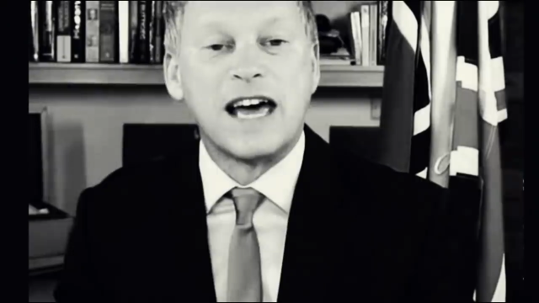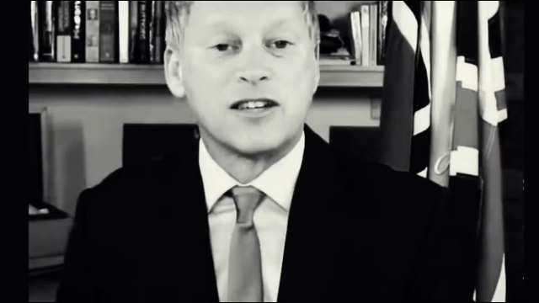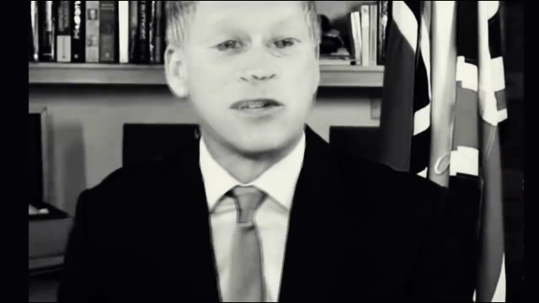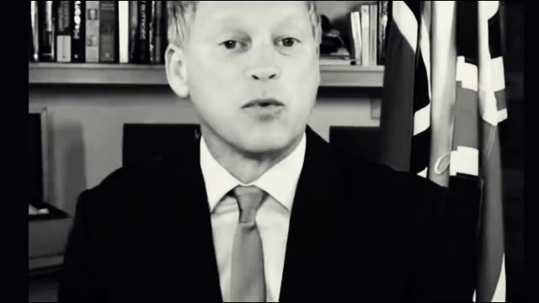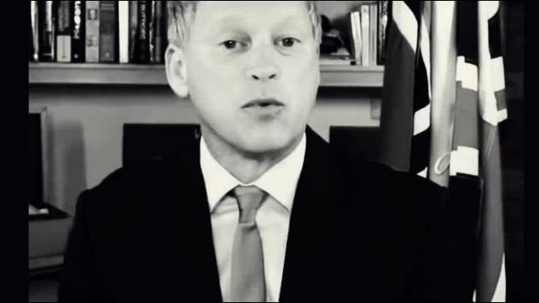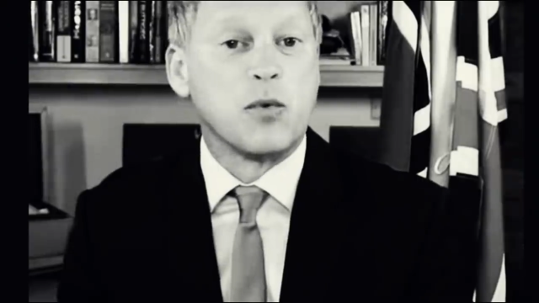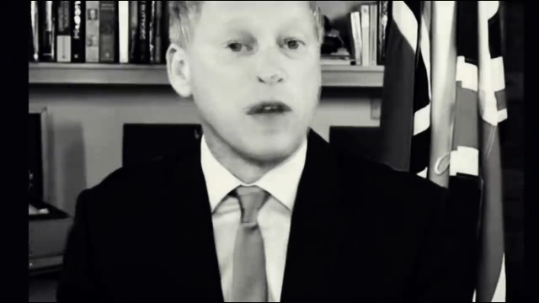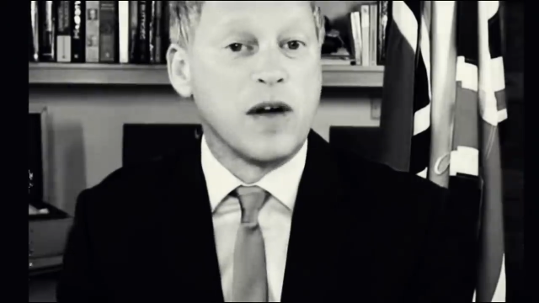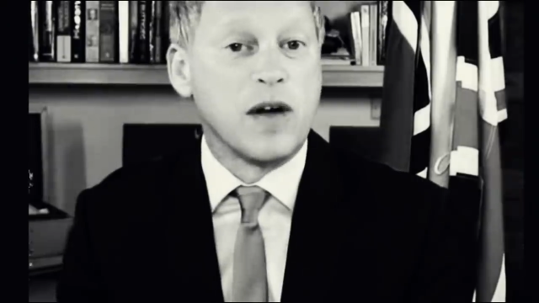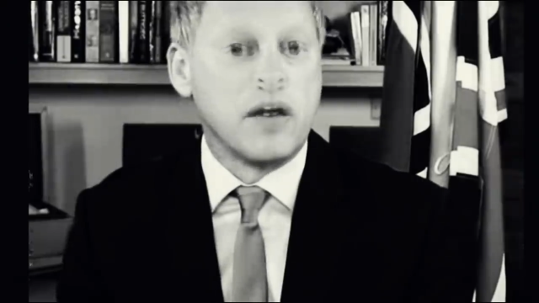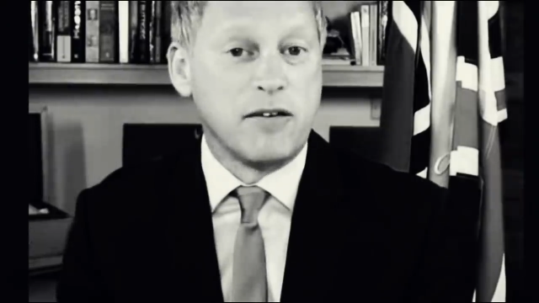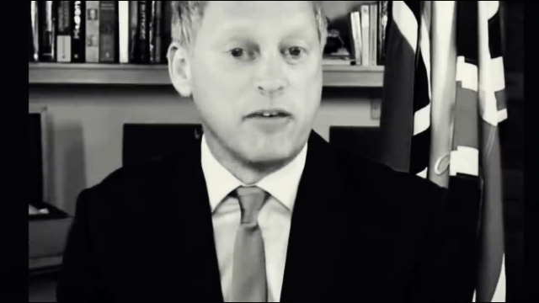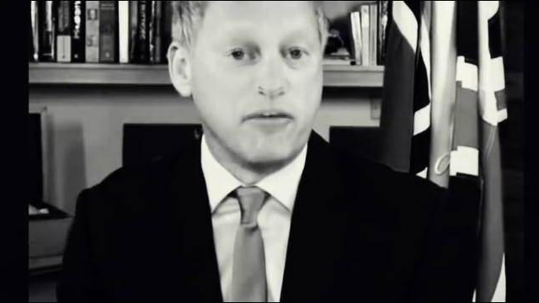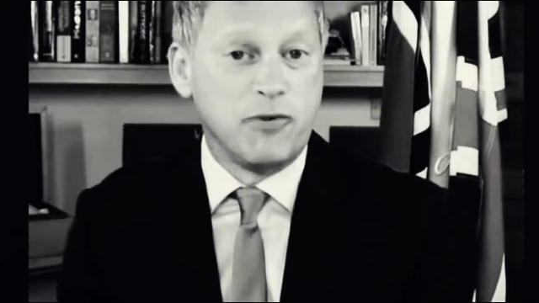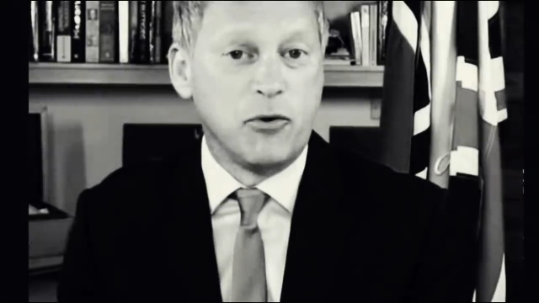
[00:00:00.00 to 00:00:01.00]
sit
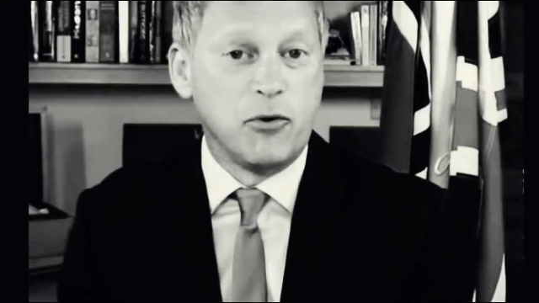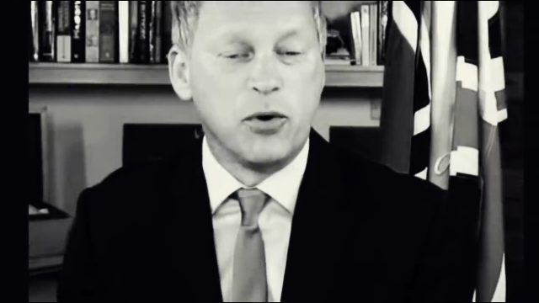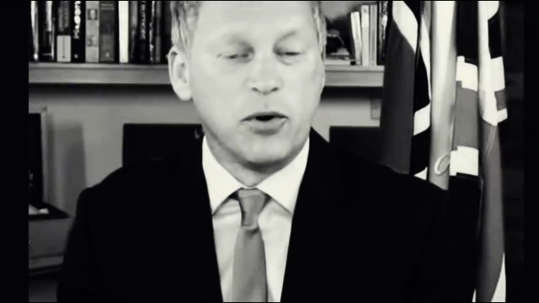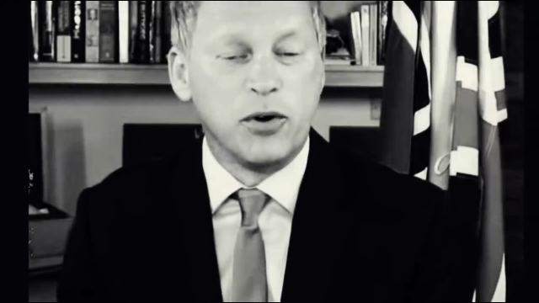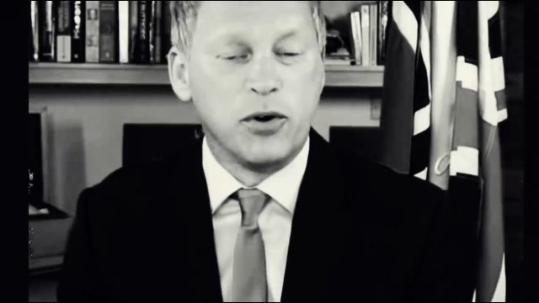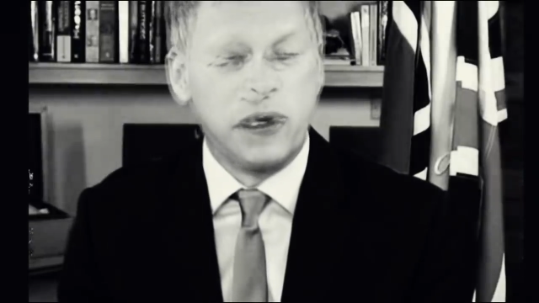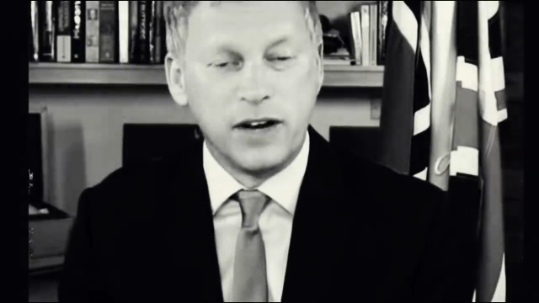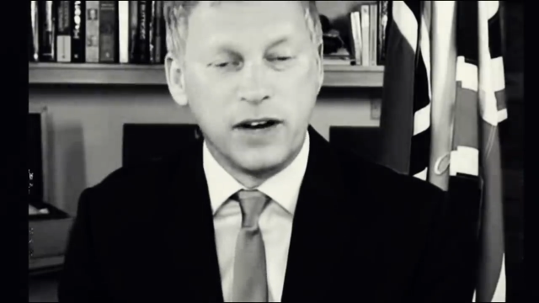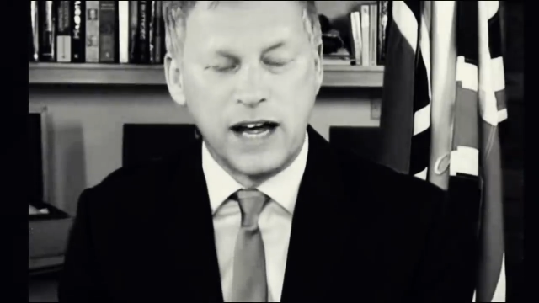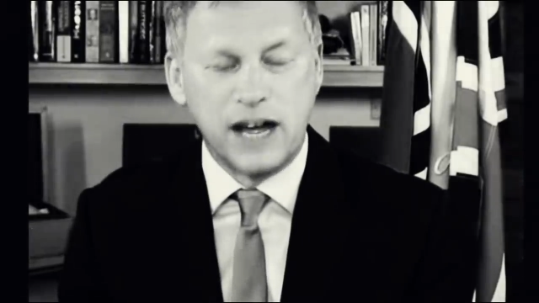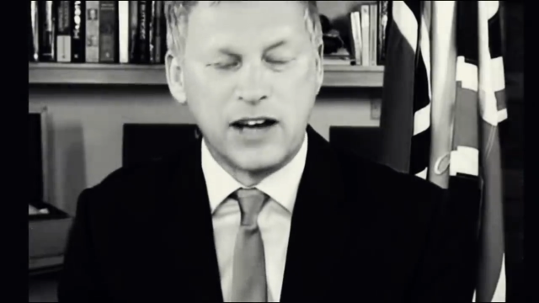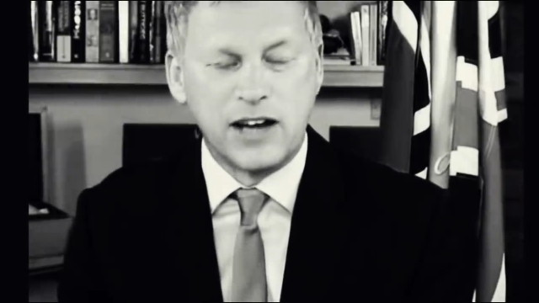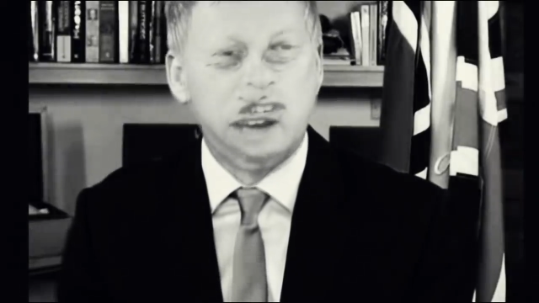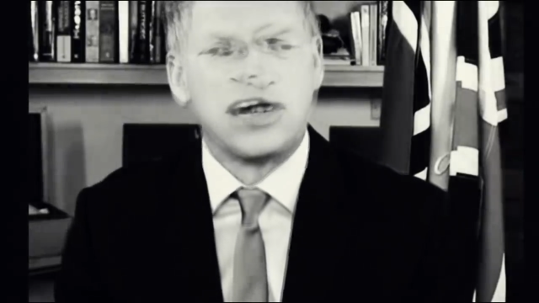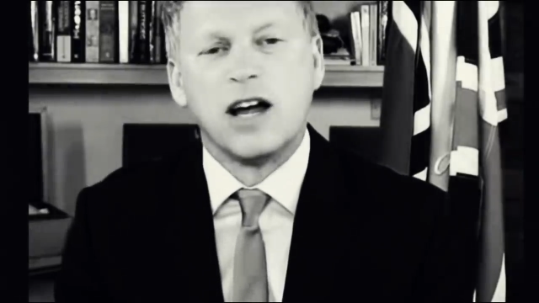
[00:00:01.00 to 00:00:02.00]
outside a pub.
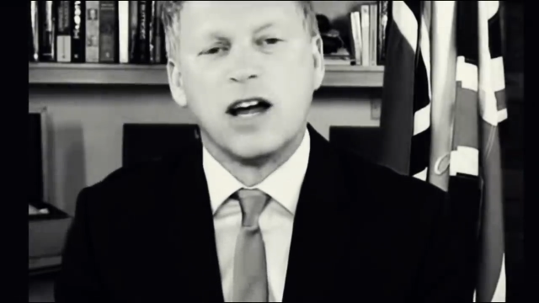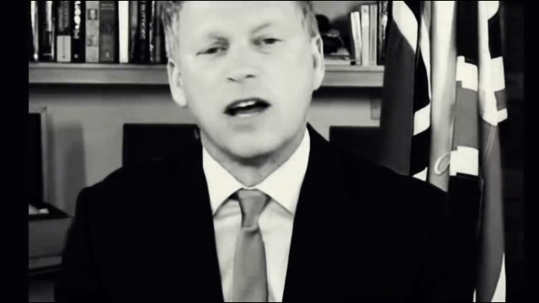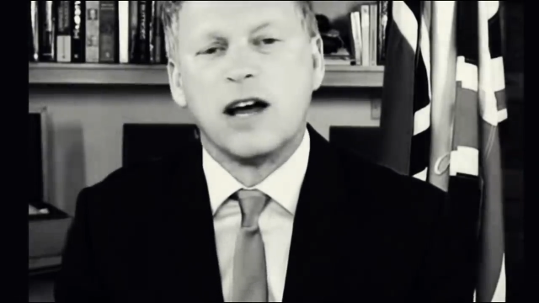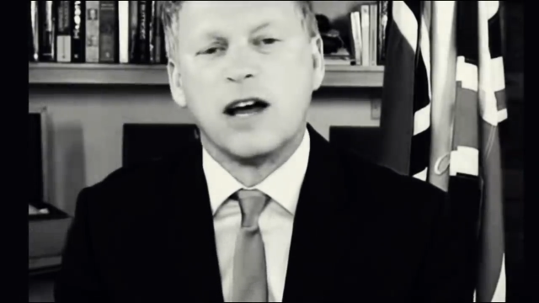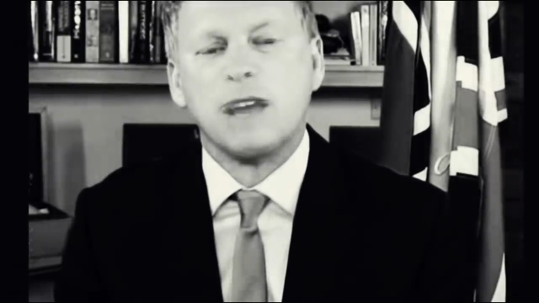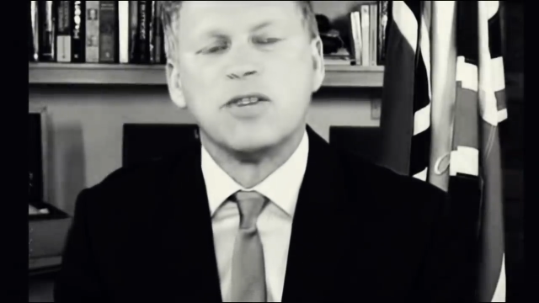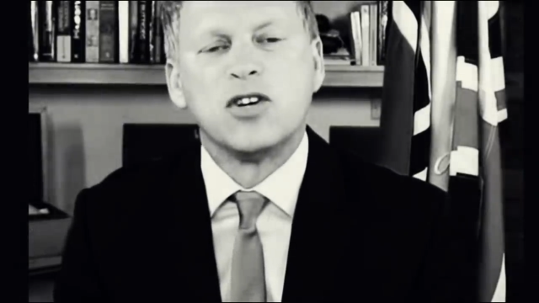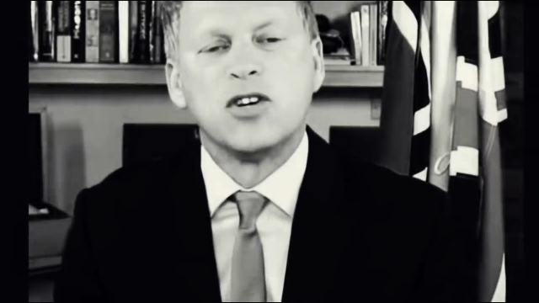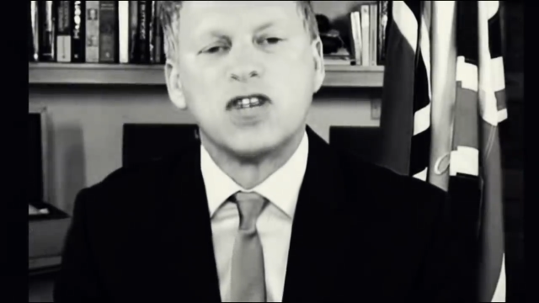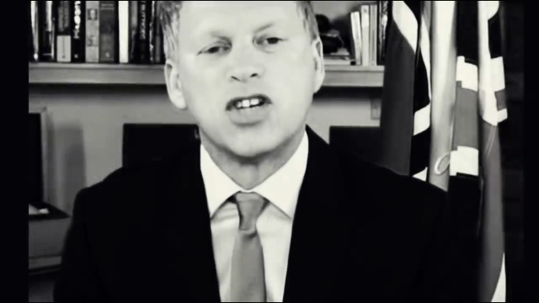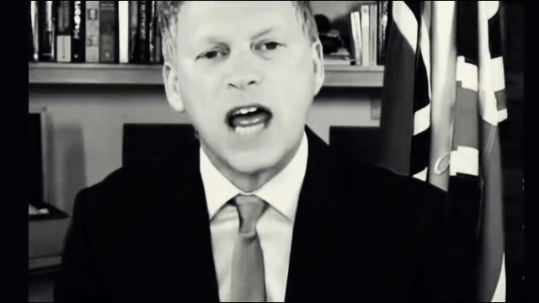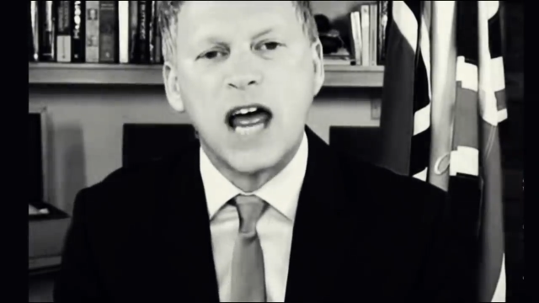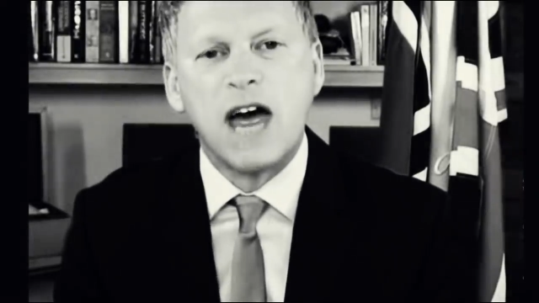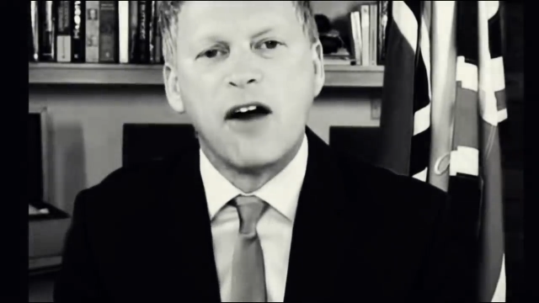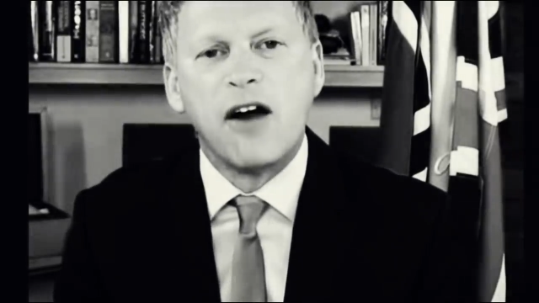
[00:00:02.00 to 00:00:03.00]
It looks
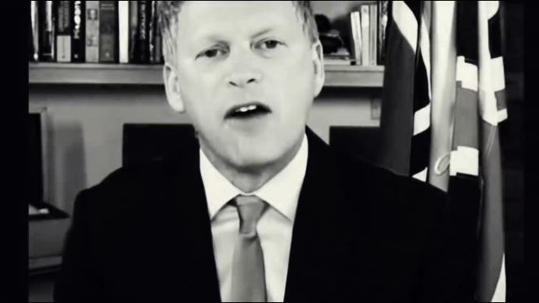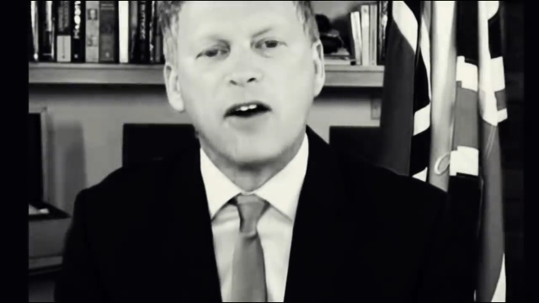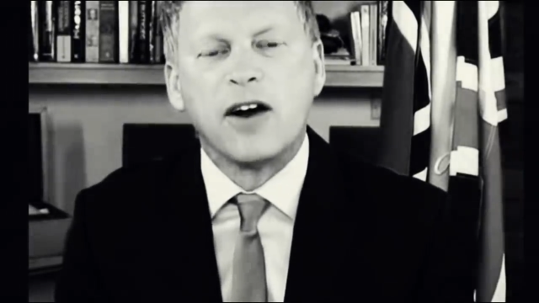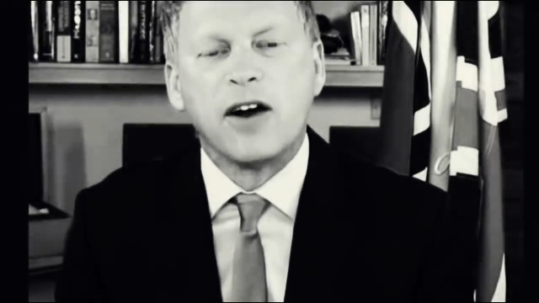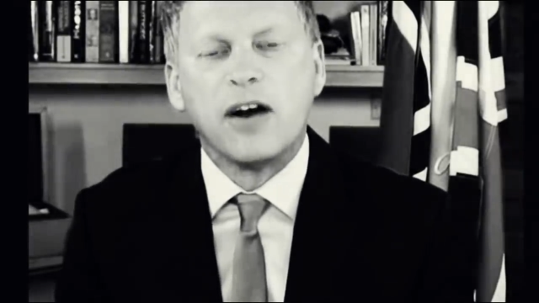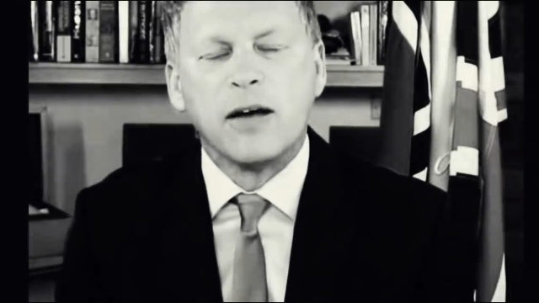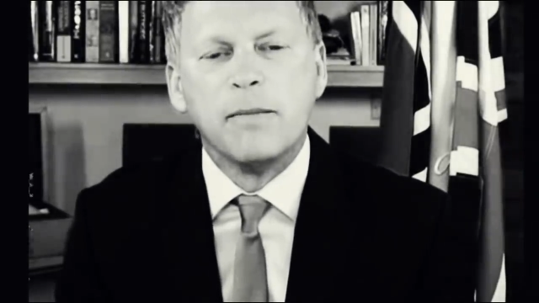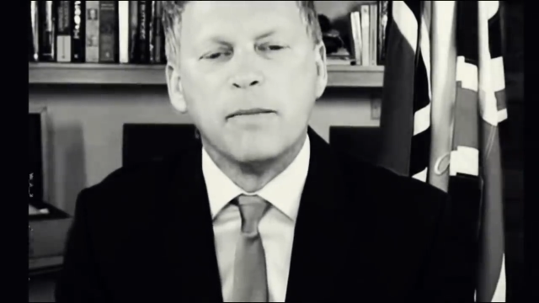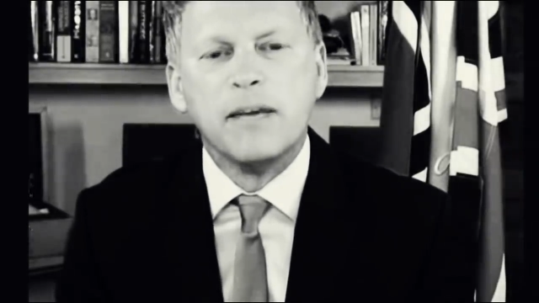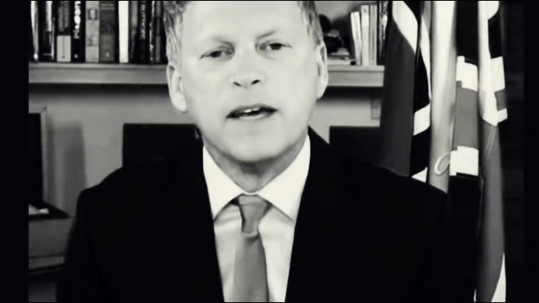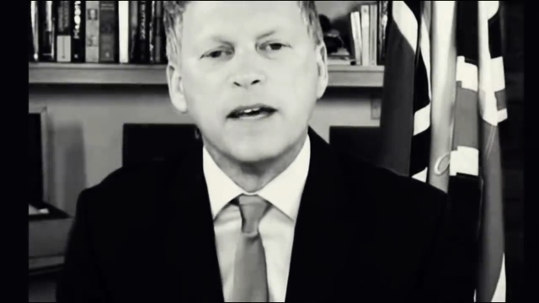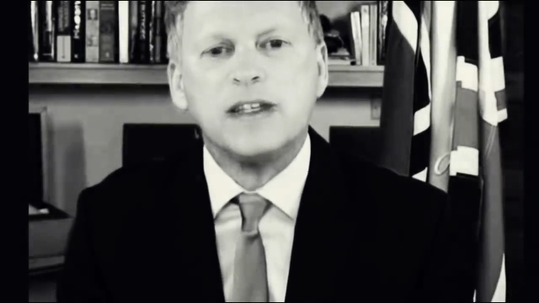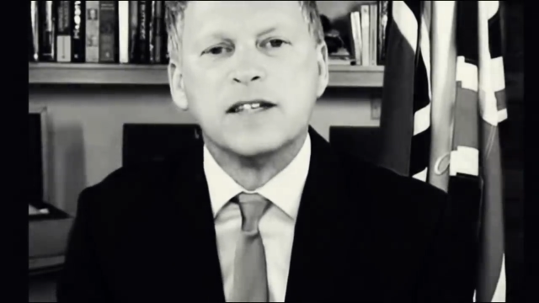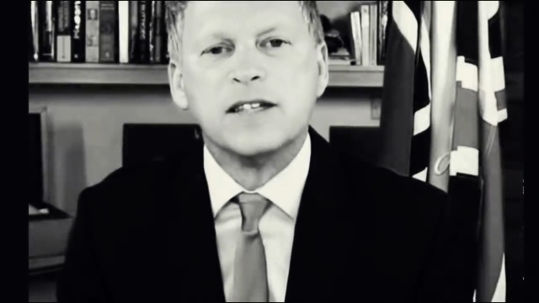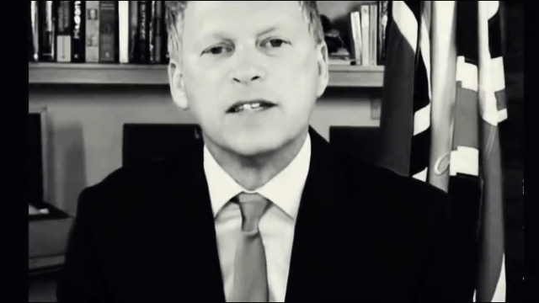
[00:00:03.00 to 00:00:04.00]
like they will update
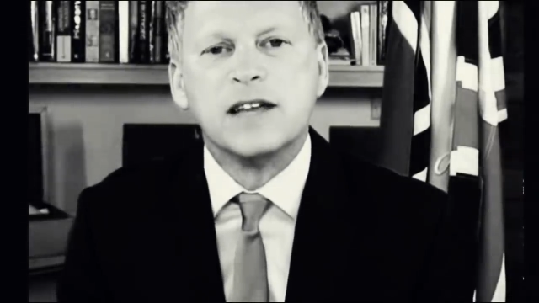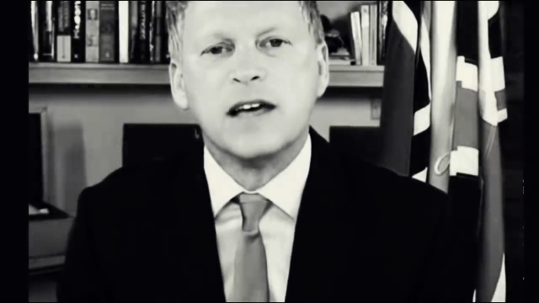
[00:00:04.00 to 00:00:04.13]
it,